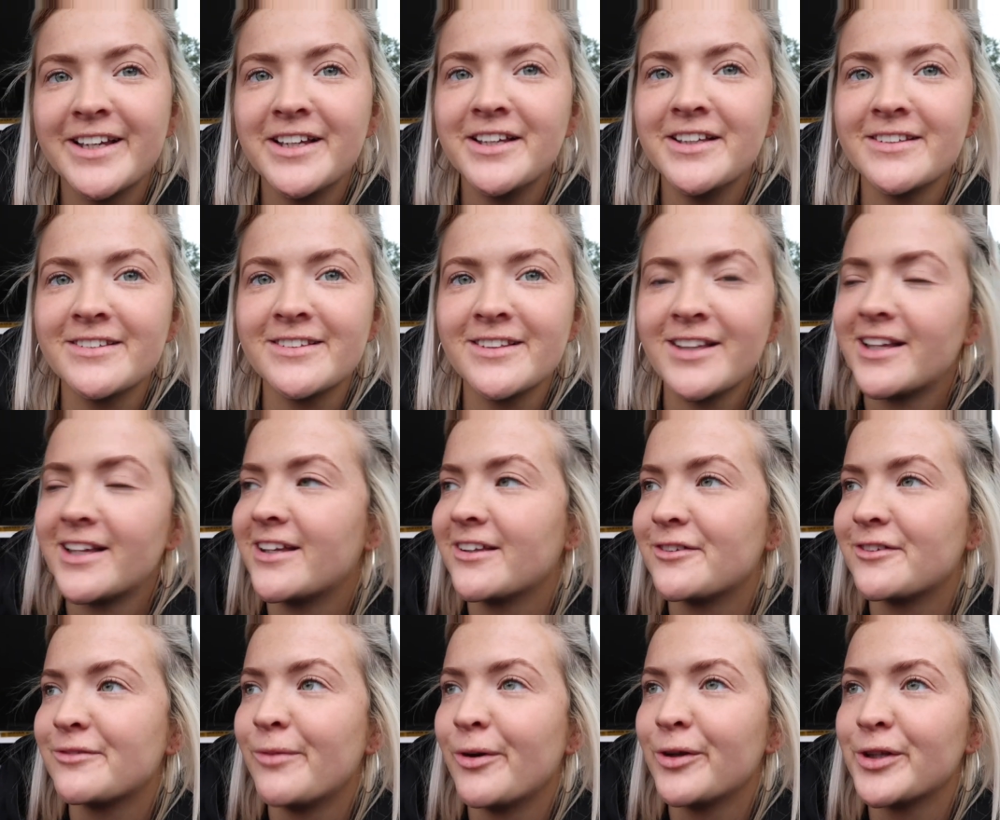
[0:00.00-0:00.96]
it's like a
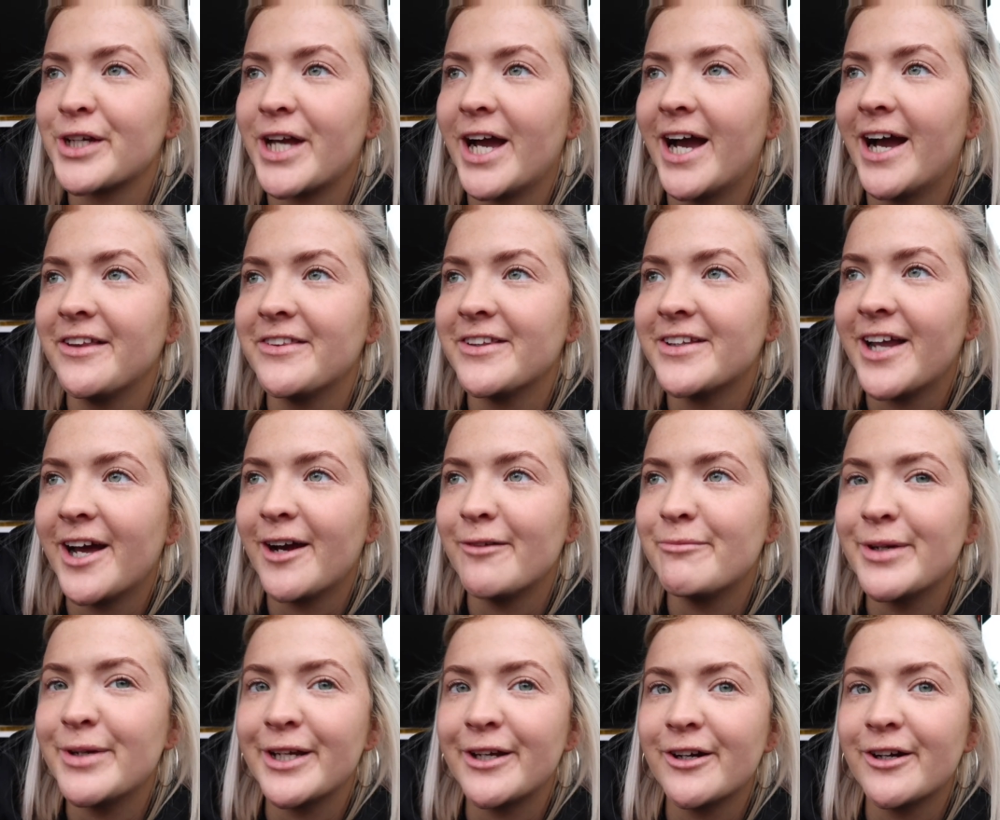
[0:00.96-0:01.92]
smaller car than our
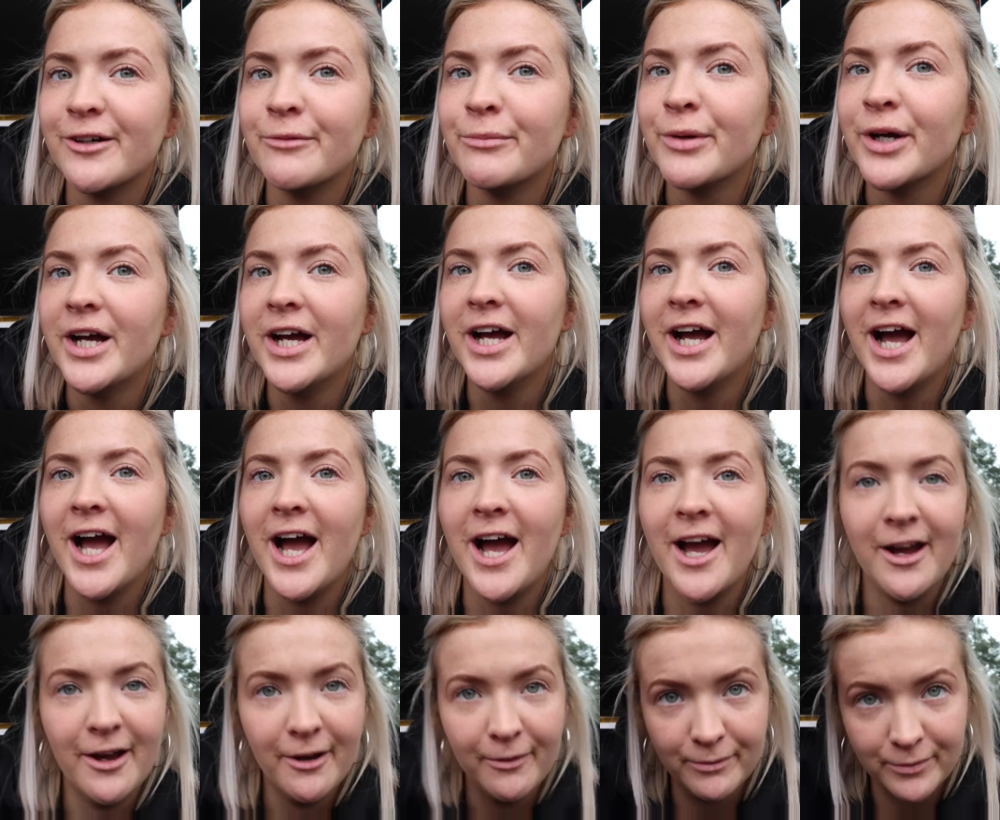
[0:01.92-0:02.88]
pickup,
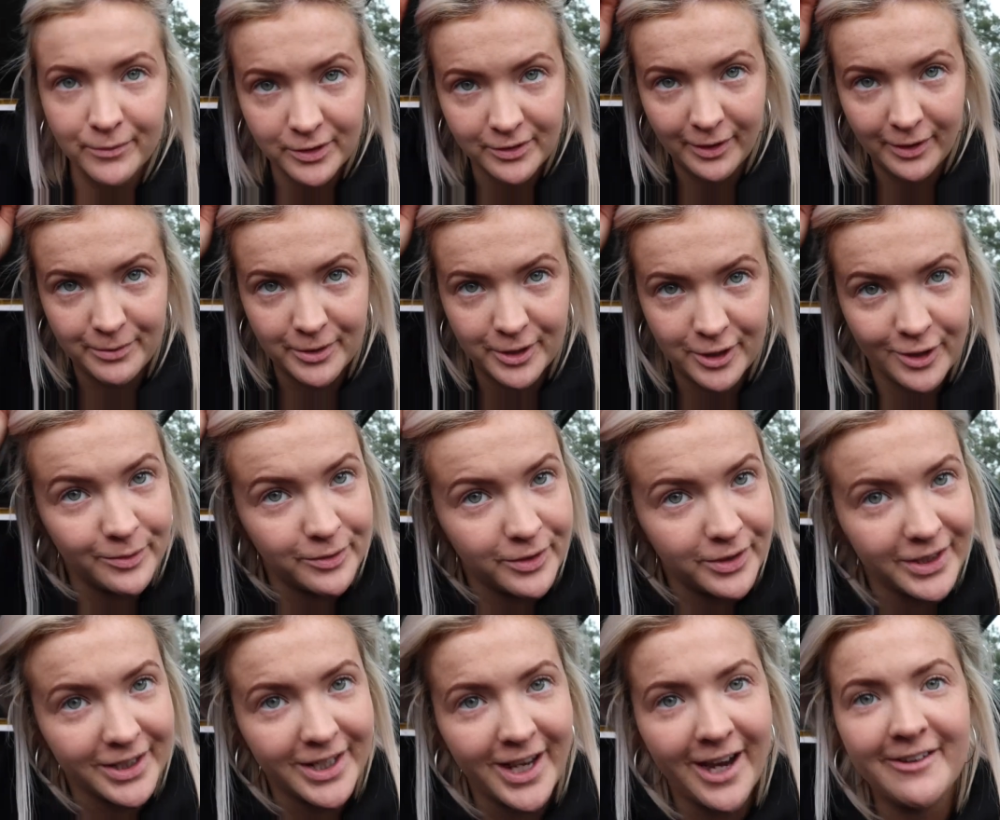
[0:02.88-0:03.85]
because our pickup's
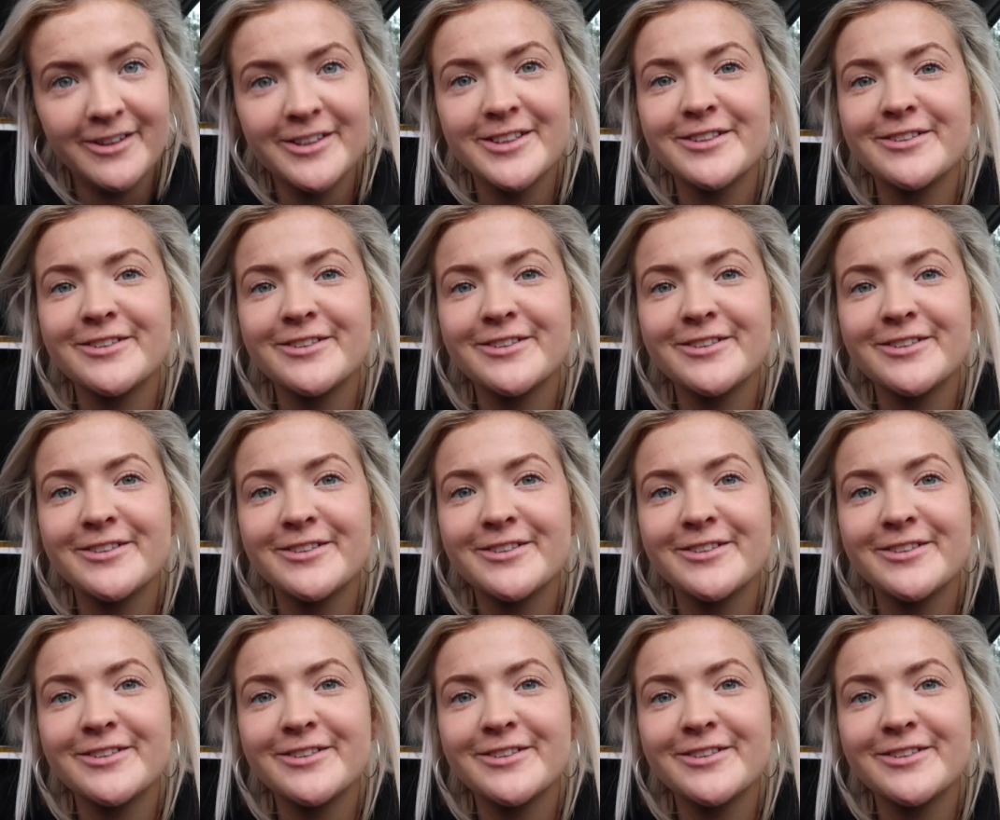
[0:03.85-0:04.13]
in the garage.